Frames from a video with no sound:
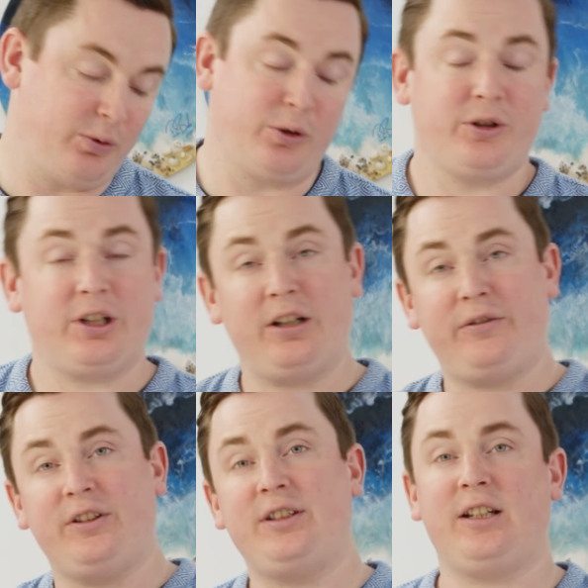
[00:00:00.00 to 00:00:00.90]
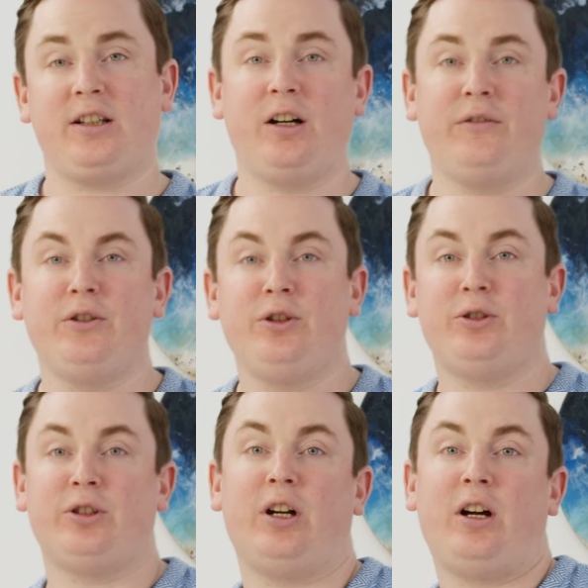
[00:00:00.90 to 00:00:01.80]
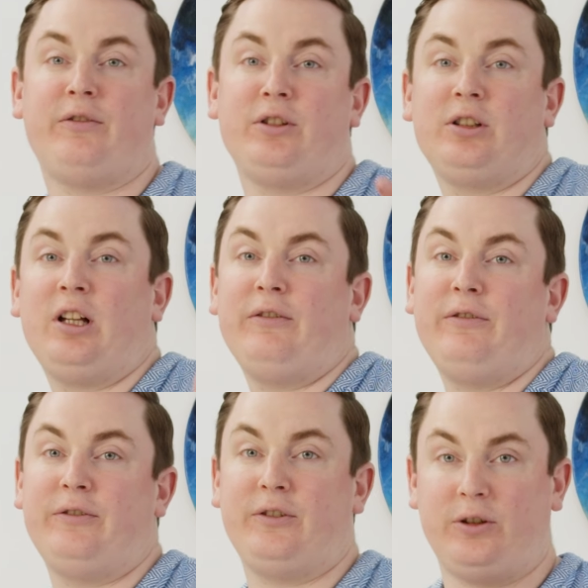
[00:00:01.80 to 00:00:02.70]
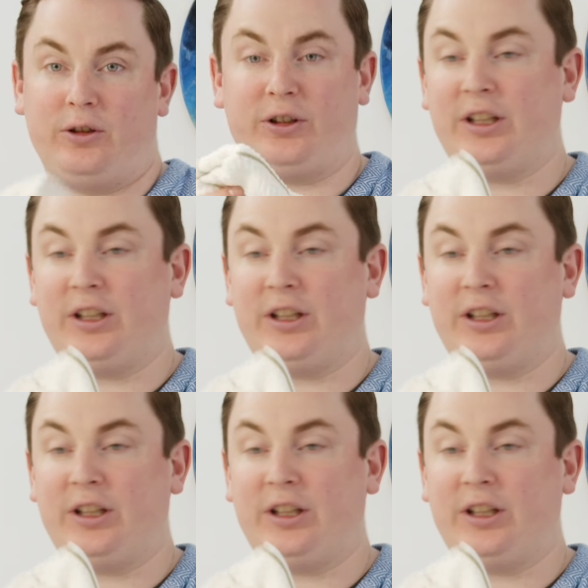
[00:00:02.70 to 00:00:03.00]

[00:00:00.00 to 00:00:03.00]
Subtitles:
We're going to carefully take the oven using an oven glove or a